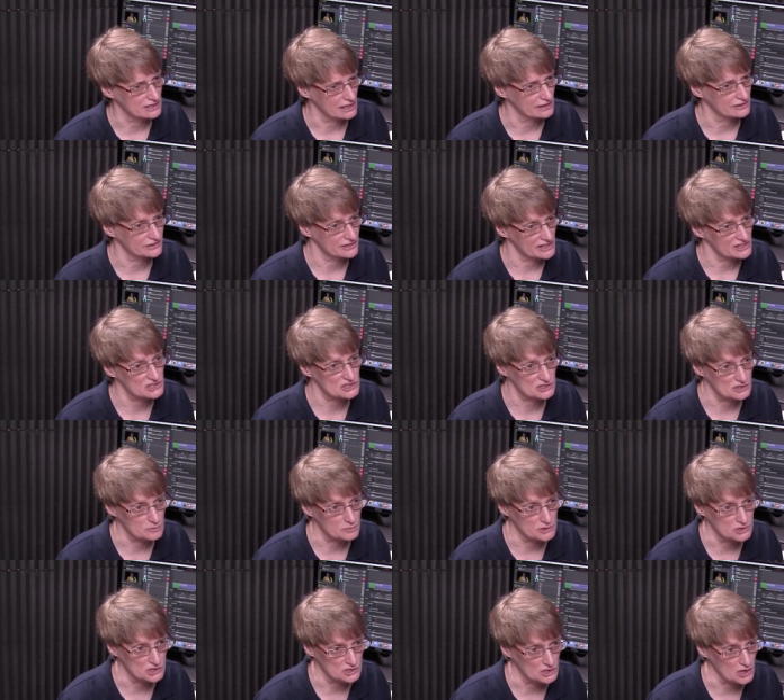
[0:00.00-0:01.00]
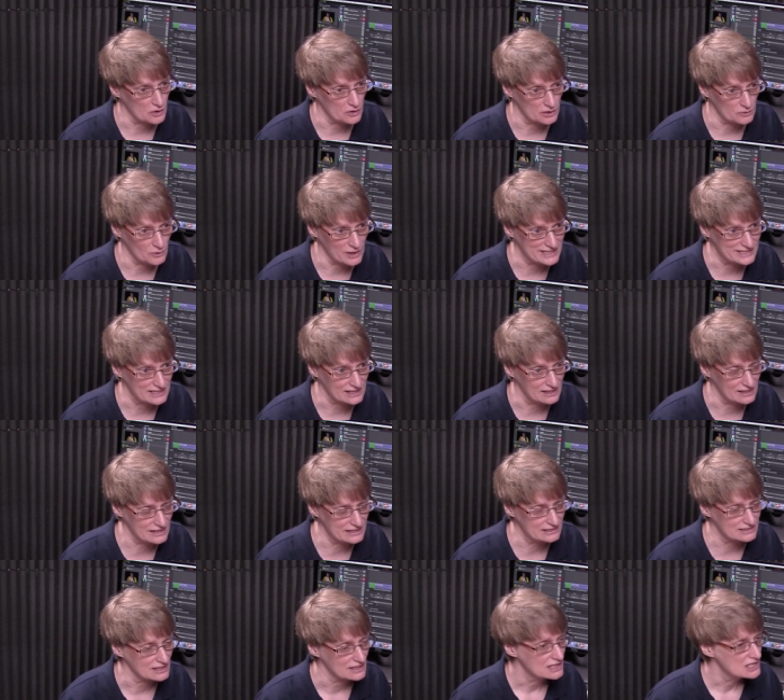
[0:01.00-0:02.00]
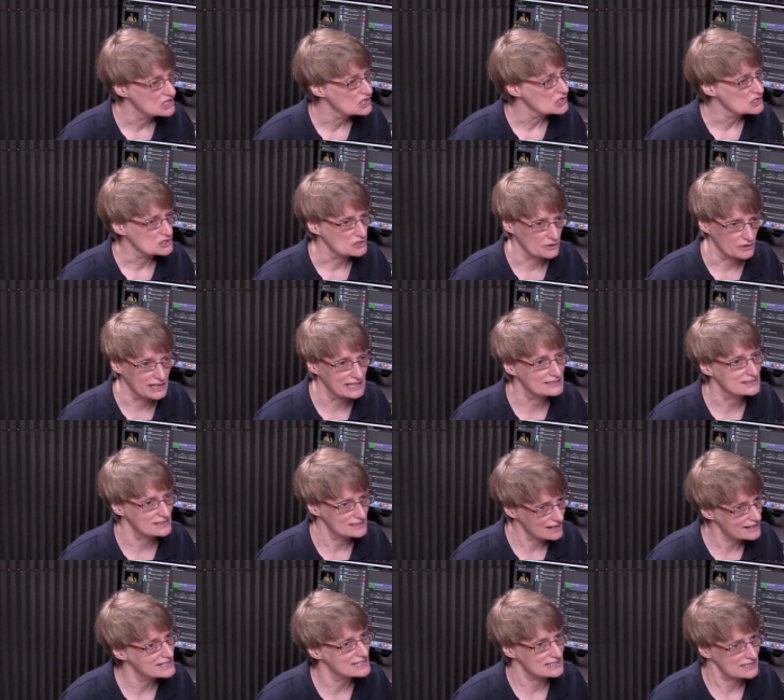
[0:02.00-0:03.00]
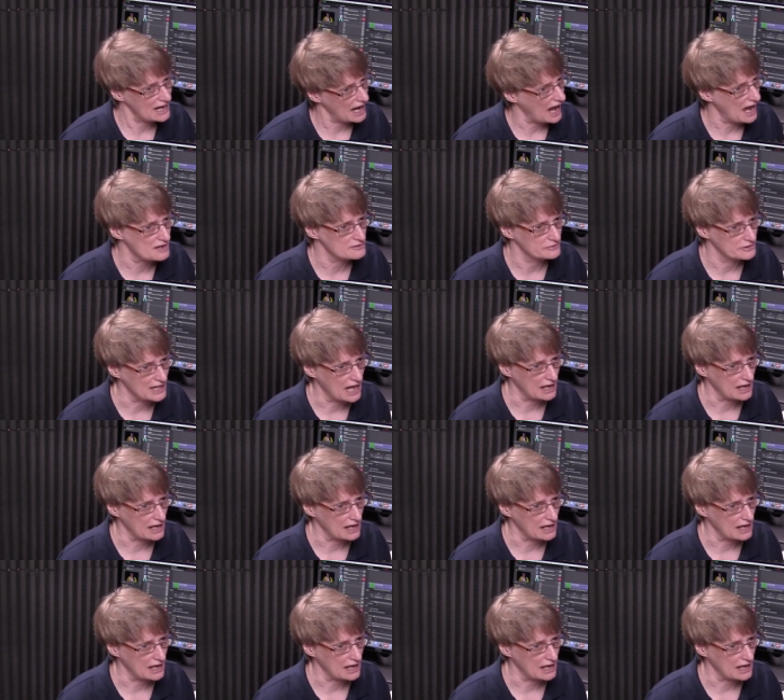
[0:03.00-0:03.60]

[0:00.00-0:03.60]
a writers group, as you know, on Wednesday mm-hmm. nights. Yeah. So it's nice to have that